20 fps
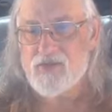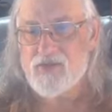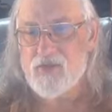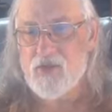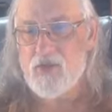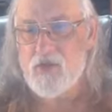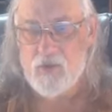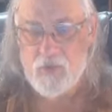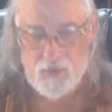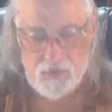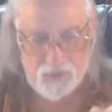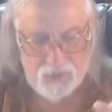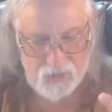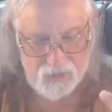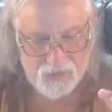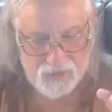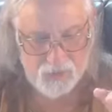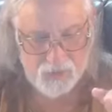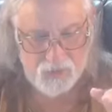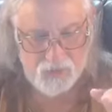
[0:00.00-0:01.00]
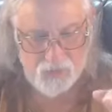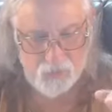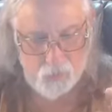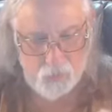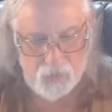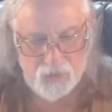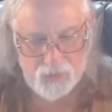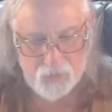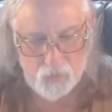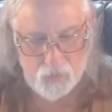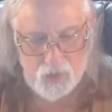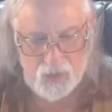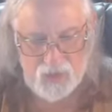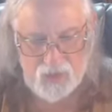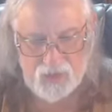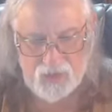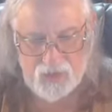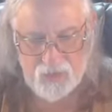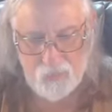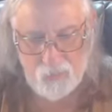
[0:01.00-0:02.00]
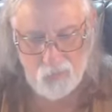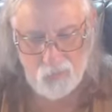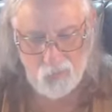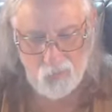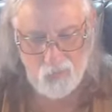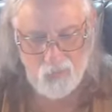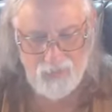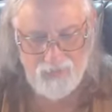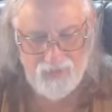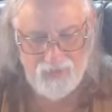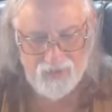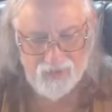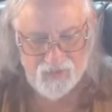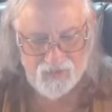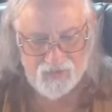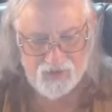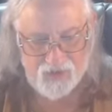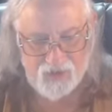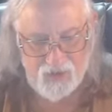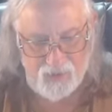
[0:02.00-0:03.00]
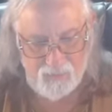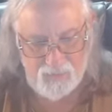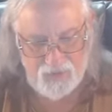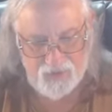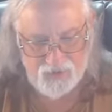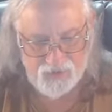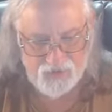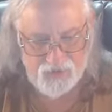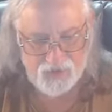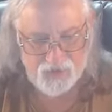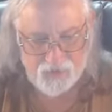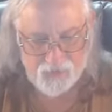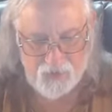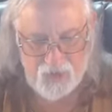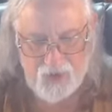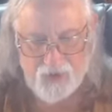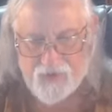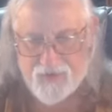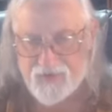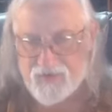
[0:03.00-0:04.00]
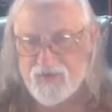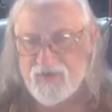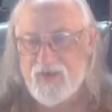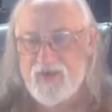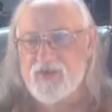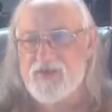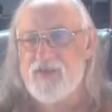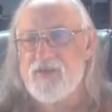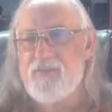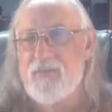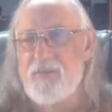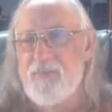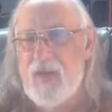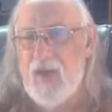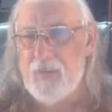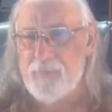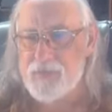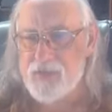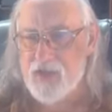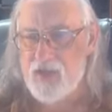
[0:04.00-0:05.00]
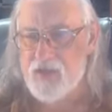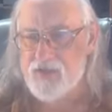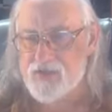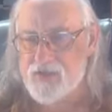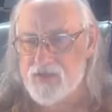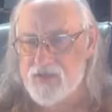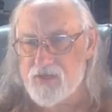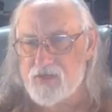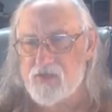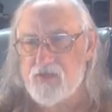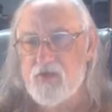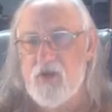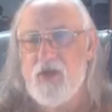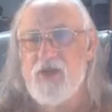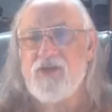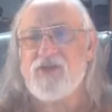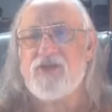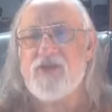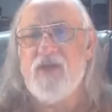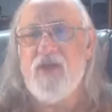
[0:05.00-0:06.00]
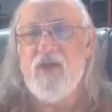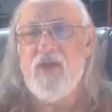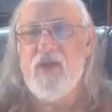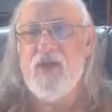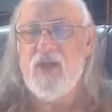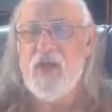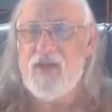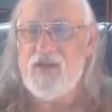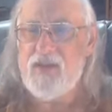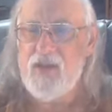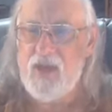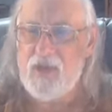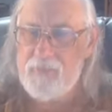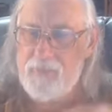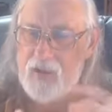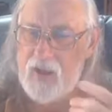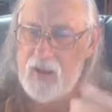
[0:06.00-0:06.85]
so there's only one way to come into Christ, and that is to be baptized into Christ. And that